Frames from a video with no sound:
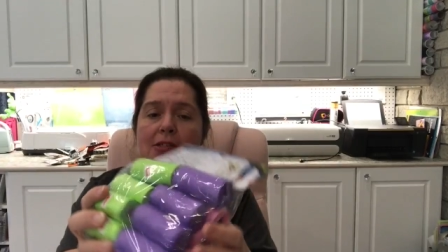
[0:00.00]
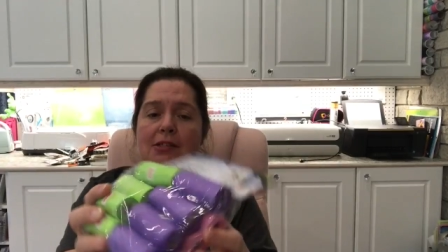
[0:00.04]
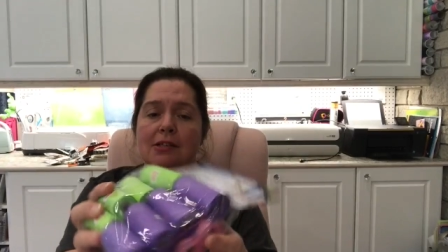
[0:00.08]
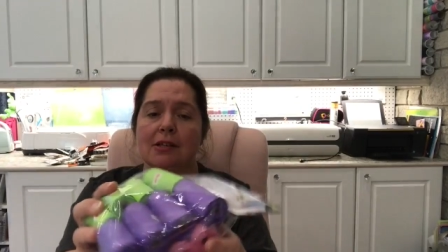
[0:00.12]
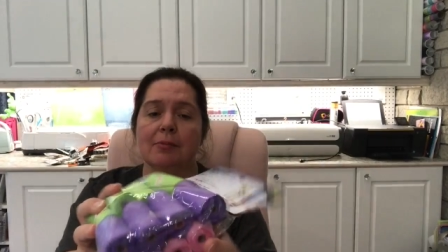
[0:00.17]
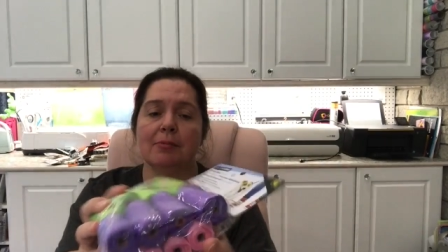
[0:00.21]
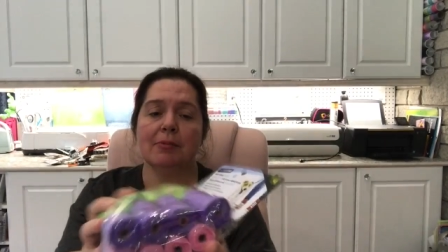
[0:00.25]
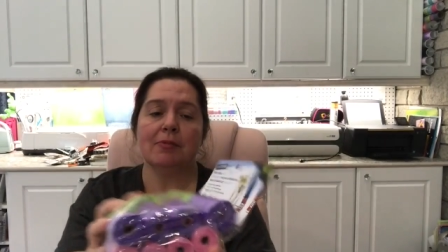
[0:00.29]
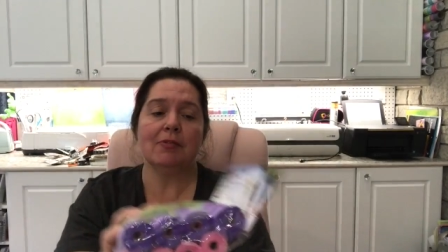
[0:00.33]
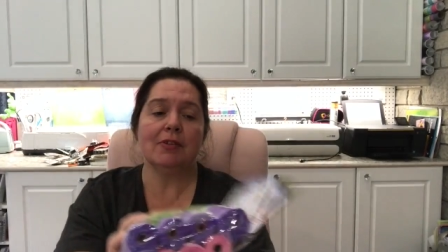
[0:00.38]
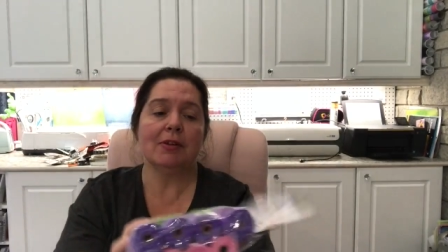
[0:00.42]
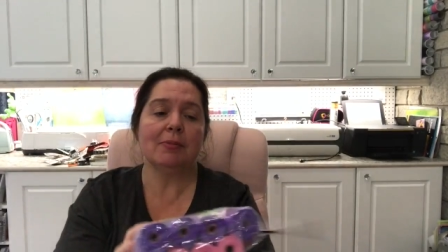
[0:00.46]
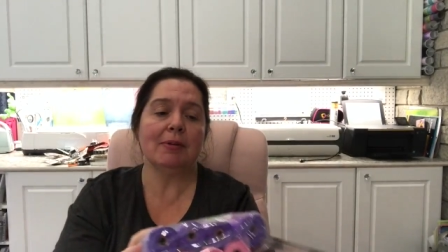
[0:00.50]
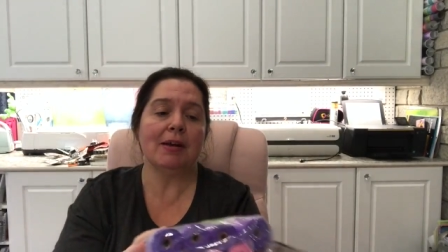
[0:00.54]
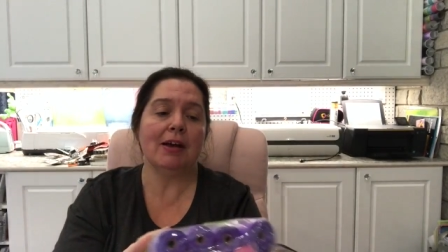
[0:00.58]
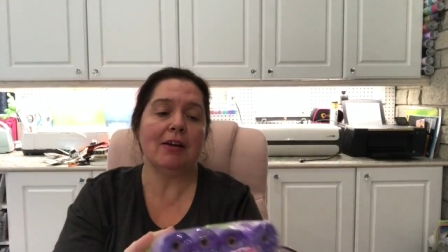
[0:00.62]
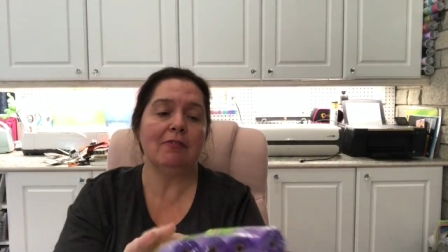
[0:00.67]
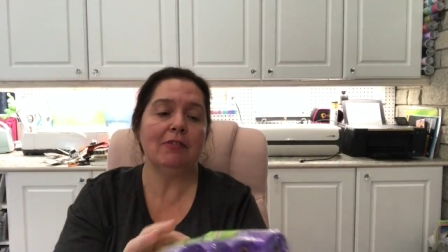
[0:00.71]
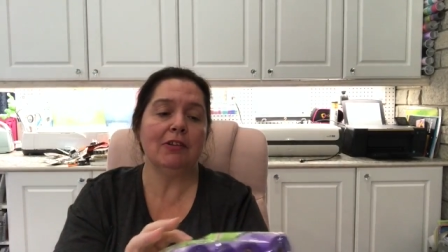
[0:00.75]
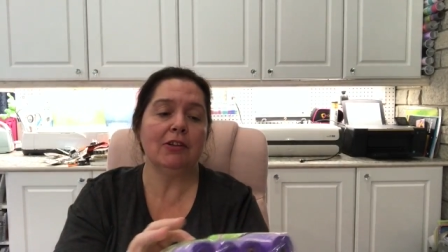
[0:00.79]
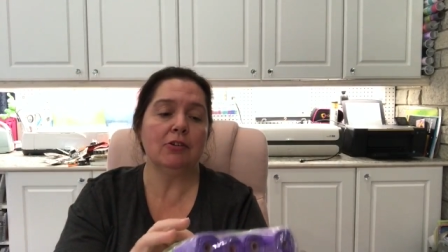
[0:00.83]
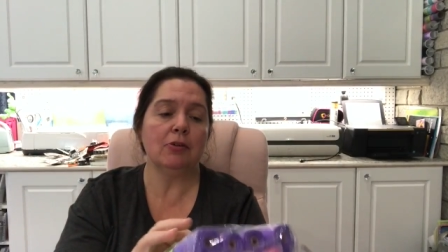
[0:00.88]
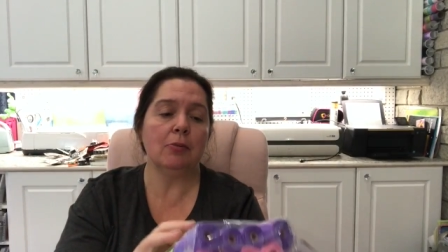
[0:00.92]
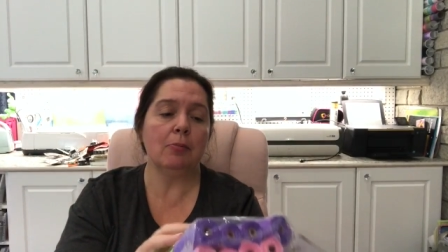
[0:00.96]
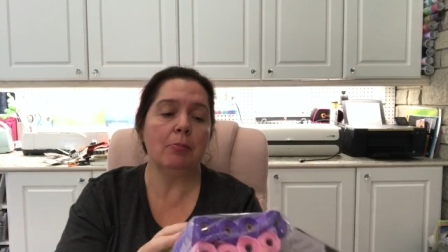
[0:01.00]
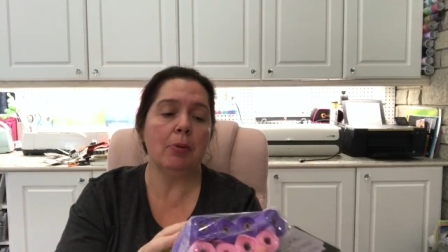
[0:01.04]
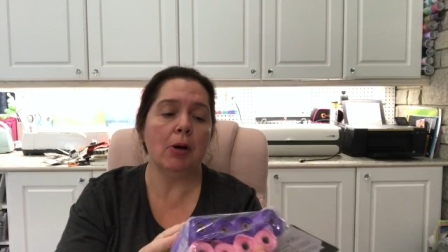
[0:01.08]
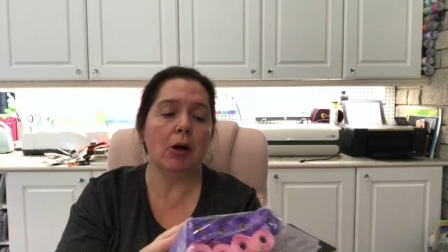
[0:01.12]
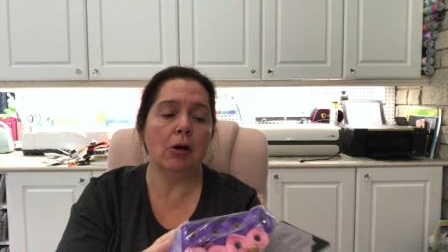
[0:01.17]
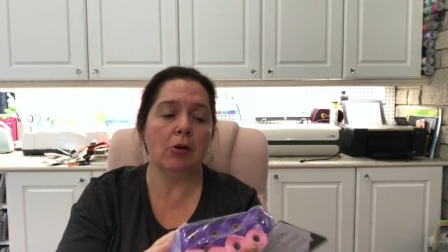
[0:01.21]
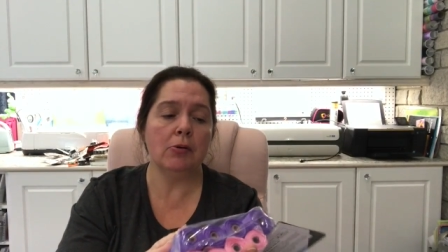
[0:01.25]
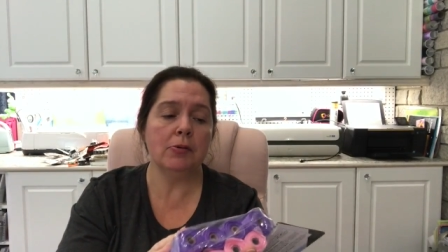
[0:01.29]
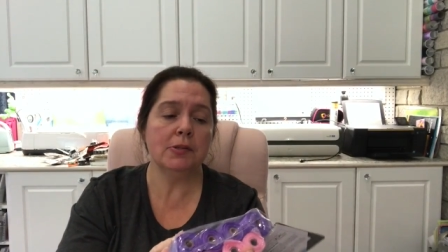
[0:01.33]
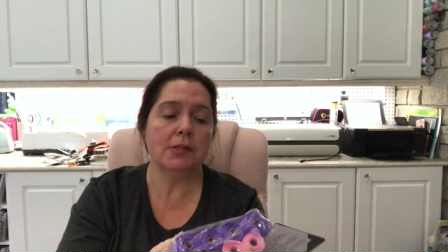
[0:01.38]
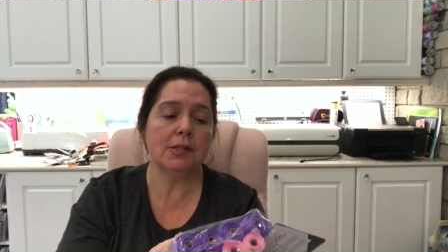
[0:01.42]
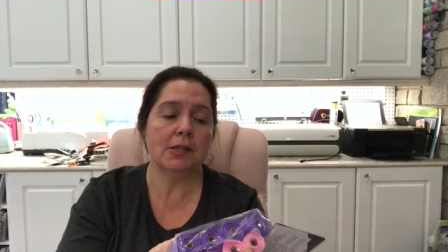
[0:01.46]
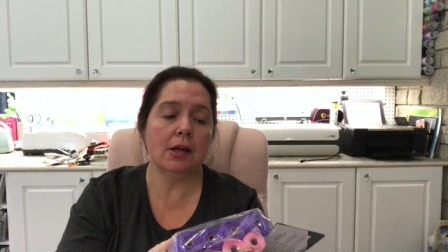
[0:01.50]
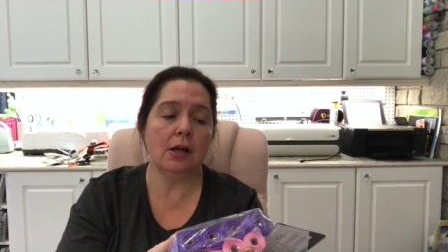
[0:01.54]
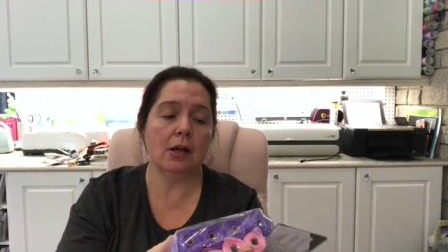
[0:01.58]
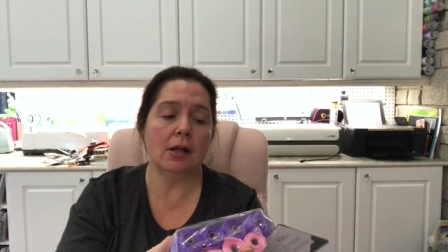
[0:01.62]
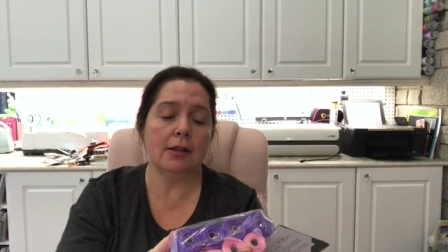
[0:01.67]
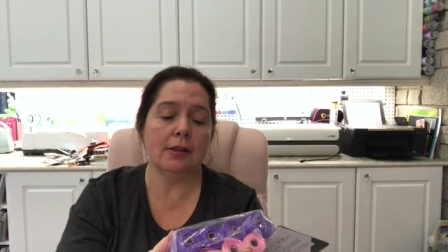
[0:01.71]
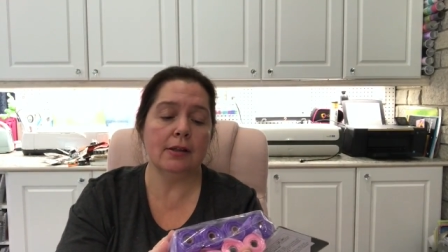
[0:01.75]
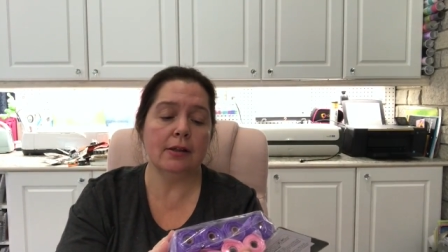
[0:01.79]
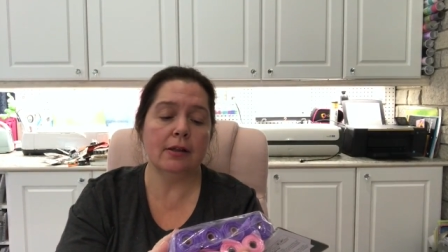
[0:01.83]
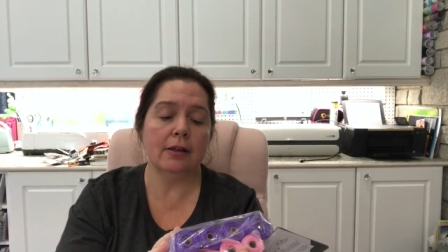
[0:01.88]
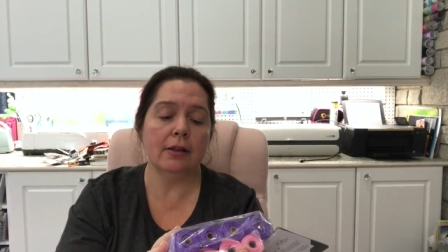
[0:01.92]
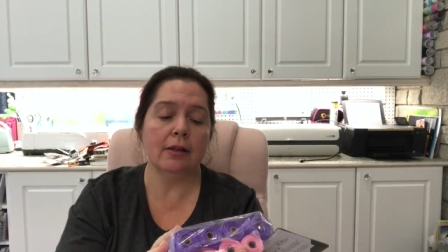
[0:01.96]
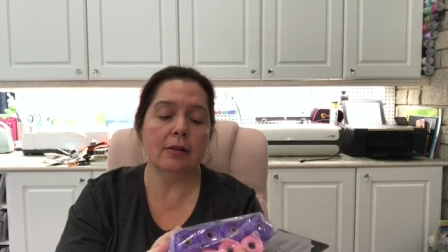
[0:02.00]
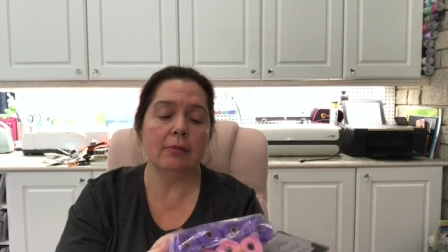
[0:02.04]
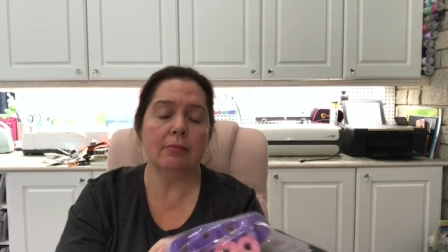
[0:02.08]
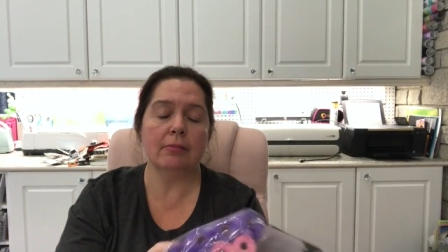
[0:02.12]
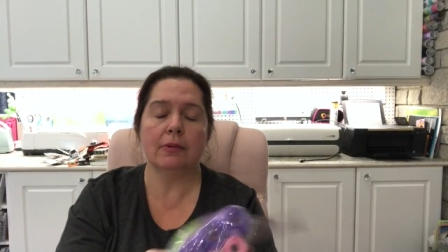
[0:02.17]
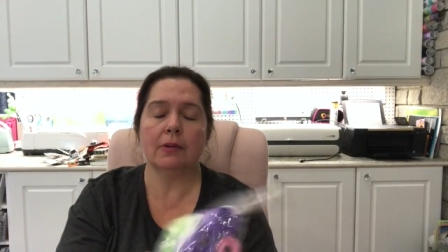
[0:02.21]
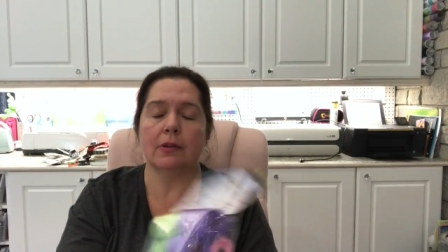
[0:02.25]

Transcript: and some of them have little bones on them.